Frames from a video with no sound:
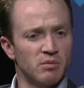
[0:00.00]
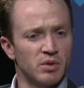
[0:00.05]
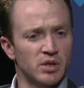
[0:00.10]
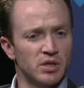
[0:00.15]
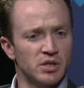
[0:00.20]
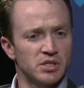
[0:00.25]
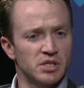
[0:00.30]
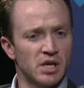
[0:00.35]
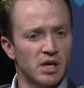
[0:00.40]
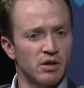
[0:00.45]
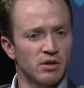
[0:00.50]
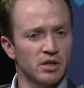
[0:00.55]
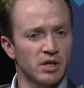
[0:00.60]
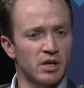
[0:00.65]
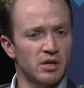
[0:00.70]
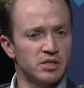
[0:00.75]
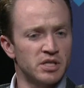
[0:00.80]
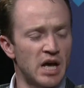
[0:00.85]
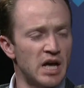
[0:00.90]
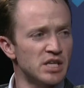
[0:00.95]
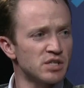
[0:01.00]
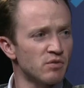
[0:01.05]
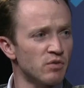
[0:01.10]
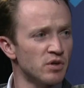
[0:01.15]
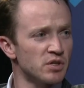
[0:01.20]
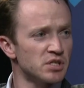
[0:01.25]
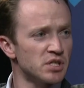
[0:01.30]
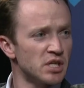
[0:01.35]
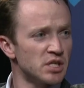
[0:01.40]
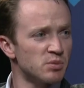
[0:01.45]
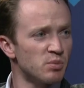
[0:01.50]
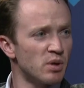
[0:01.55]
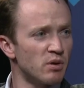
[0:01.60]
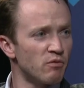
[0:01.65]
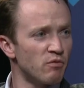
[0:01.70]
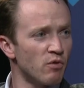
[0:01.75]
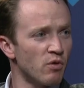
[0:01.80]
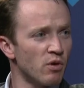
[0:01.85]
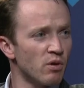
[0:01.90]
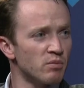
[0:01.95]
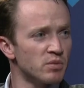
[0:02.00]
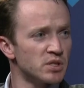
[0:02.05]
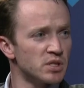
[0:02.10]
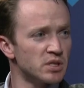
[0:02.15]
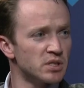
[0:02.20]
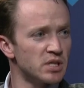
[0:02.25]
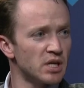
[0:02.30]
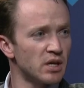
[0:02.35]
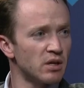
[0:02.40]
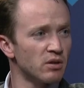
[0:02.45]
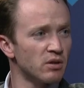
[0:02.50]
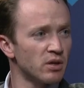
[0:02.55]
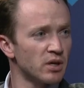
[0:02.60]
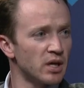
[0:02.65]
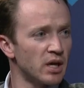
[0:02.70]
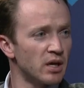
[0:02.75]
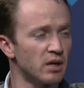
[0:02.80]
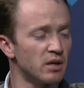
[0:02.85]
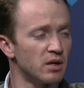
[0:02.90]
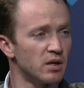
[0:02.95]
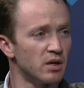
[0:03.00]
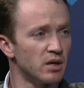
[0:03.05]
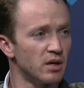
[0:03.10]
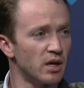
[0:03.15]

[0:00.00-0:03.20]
but there's a healthcare task force that's been formed to take a look at